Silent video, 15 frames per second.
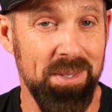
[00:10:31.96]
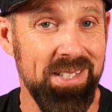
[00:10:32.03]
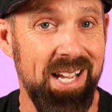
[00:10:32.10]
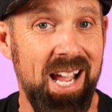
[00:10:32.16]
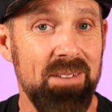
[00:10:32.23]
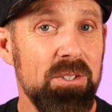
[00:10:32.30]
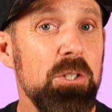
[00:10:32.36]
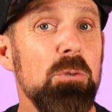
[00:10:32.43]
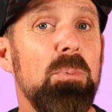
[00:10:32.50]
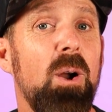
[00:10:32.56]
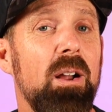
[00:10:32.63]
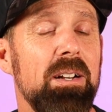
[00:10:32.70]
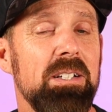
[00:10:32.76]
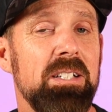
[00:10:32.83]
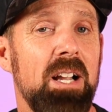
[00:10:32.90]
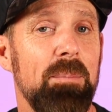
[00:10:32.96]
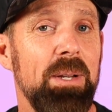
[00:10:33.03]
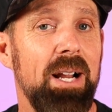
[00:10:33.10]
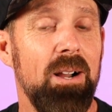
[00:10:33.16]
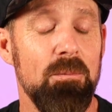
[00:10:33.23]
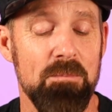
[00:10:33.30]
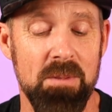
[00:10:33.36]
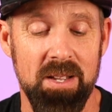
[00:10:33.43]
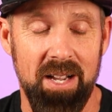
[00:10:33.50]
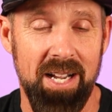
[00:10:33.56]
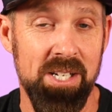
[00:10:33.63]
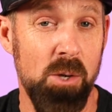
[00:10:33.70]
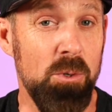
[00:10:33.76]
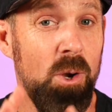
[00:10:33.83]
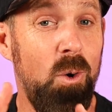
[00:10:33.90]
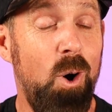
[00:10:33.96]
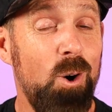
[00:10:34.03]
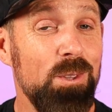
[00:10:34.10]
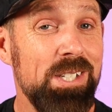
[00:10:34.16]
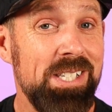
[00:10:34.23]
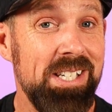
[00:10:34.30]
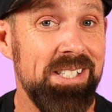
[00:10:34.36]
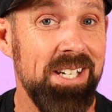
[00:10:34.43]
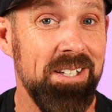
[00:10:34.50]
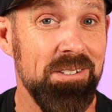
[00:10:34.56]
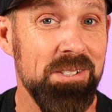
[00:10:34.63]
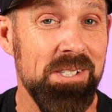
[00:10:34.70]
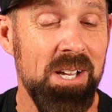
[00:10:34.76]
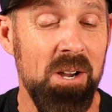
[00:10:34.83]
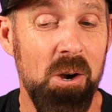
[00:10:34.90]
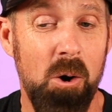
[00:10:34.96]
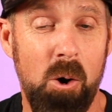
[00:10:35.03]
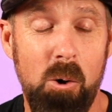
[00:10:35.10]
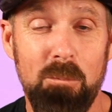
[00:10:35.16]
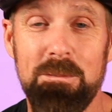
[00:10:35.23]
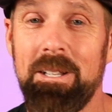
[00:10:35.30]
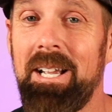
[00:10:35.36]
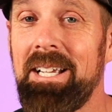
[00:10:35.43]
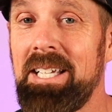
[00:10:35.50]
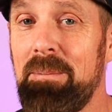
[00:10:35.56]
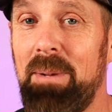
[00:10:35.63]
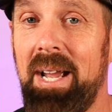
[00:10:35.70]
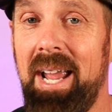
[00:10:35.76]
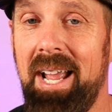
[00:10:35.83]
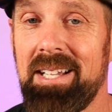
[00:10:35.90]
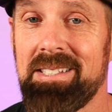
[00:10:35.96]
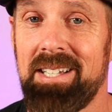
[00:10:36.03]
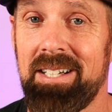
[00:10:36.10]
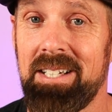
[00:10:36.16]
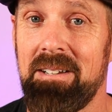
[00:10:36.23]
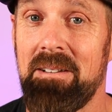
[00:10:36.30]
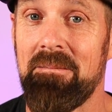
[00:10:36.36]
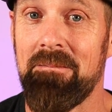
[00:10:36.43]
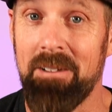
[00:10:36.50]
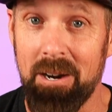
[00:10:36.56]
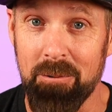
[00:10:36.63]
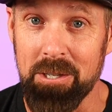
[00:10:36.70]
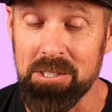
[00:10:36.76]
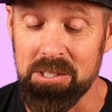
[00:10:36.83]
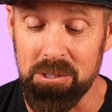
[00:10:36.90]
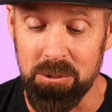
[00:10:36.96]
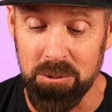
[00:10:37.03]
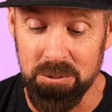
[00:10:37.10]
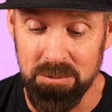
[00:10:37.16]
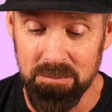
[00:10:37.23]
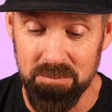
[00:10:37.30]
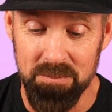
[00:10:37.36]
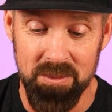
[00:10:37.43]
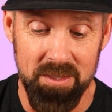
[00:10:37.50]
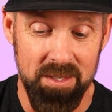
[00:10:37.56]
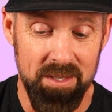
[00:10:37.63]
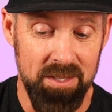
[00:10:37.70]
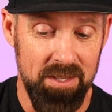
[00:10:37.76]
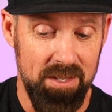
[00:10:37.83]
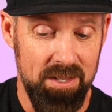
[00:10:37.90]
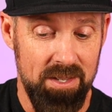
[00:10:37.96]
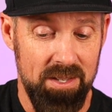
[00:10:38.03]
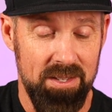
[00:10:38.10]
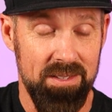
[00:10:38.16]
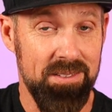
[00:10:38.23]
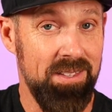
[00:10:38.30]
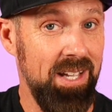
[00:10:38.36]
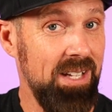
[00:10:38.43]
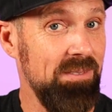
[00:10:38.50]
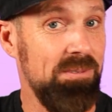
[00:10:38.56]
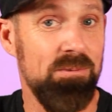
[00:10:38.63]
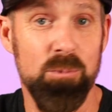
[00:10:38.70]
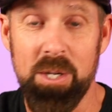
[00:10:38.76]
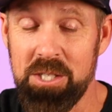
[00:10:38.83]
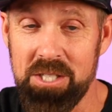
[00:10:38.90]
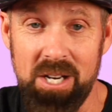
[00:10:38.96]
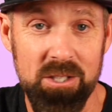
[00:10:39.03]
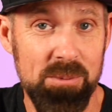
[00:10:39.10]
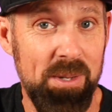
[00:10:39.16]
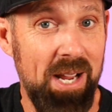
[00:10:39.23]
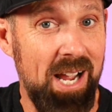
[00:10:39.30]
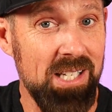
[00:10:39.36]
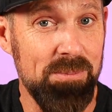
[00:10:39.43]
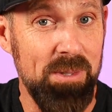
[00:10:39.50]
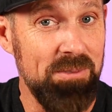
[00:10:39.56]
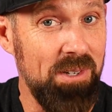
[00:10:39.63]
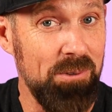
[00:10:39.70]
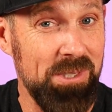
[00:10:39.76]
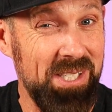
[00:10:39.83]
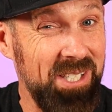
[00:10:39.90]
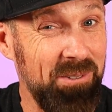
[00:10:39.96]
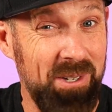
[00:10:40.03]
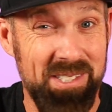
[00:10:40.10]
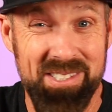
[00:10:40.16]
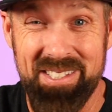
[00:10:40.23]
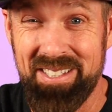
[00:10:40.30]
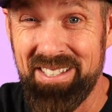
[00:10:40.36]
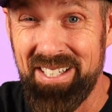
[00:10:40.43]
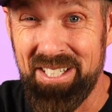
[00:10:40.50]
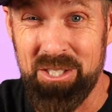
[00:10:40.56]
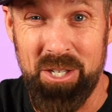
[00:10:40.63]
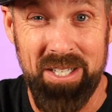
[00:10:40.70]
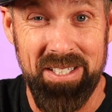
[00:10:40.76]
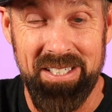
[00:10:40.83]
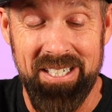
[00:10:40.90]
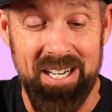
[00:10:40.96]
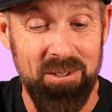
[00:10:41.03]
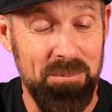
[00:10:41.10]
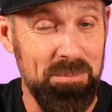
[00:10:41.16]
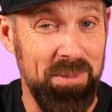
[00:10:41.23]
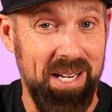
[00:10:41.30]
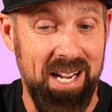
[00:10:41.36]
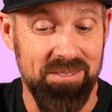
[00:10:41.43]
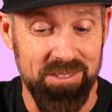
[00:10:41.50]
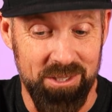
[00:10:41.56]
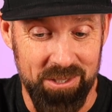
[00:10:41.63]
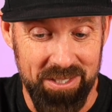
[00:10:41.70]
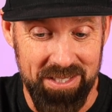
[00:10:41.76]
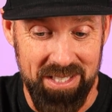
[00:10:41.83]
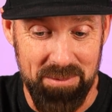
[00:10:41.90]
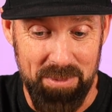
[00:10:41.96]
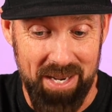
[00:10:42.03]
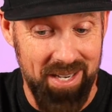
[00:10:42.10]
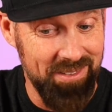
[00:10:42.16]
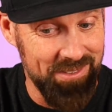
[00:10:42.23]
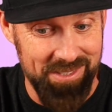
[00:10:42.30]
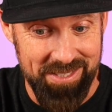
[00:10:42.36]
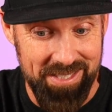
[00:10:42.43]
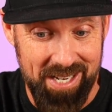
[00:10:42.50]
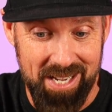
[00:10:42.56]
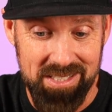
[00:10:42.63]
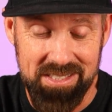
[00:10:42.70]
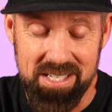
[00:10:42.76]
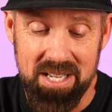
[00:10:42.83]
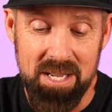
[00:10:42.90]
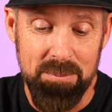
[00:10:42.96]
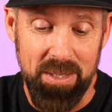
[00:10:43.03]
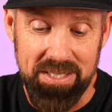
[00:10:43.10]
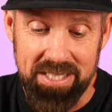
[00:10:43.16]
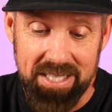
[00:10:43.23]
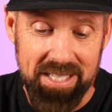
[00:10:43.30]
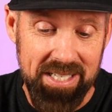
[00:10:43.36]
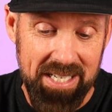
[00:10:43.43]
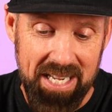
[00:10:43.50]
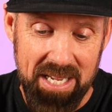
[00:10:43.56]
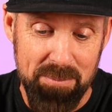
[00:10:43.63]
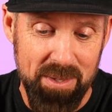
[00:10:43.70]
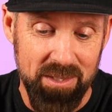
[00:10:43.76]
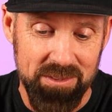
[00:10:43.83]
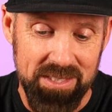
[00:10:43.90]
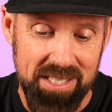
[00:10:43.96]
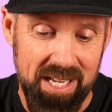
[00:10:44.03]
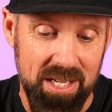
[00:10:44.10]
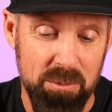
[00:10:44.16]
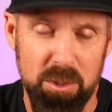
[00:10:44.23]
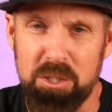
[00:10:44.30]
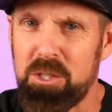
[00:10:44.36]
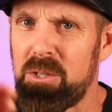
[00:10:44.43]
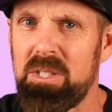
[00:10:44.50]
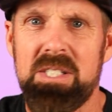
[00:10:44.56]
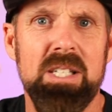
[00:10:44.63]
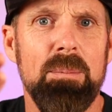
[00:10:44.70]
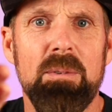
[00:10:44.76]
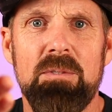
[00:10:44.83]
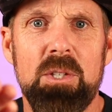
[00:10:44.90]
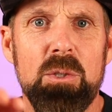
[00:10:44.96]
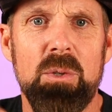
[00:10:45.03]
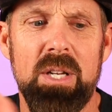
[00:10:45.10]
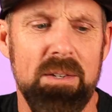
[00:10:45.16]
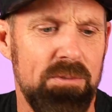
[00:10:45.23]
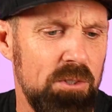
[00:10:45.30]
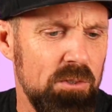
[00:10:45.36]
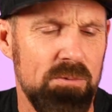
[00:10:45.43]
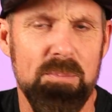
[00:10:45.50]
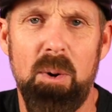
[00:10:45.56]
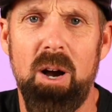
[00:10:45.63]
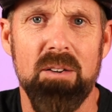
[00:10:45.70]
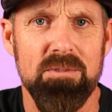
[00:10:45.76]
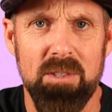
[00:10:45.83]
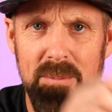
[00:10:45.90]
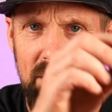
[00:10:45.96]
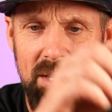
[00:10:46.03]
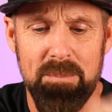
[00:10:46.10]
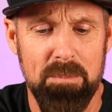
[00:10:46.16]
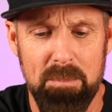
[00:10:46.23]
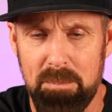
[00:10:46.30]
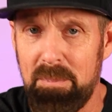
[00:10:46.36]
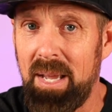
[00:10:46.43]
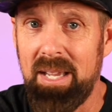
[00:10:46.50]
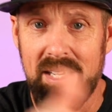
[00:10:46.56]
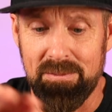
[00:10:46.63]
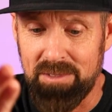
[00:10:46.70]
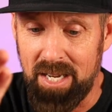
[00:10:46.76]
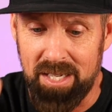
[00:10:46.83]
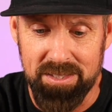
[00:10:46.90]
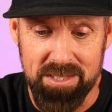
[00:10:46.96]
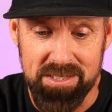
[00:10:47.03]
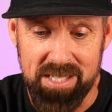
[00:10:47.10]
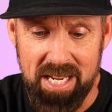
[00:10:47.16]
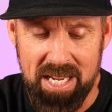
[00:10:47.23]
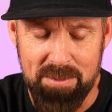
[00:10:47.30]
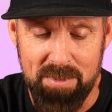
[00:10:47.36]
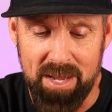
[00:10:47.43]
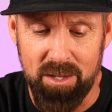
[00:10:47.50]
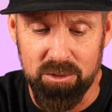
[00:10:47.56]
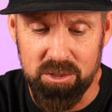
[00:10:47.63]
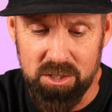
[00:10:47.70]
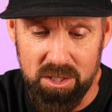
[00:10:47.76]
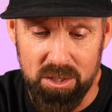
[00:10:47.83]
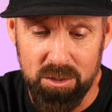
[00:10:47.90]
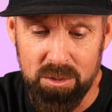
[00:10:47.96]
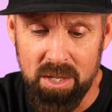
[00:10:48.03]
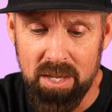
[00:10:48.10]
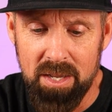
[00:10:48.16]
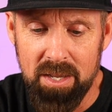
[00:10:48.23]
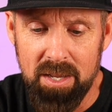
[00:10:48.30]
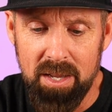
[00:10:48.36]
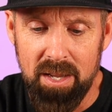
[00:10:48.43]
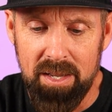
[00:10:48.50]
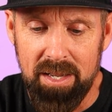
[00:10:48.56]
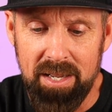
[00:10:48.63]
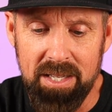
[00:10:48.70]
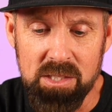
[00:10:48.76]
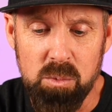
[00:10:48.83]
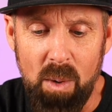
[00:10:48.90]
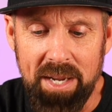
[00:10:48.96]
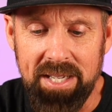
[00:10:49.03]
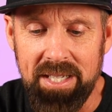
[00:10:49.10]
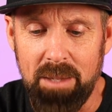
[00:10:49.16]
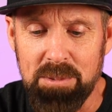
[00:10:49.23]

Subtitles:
But they have a new product coming out. I don't know all the details. Hopefully, I can get my hands on it very soon. They've reached out to me, asked me if I was interested in checking it out, but I haven't heard anything back. I was like, yes. But I did get an email today, which some of you, if you've bought from them, may have gotten this email too. Is waking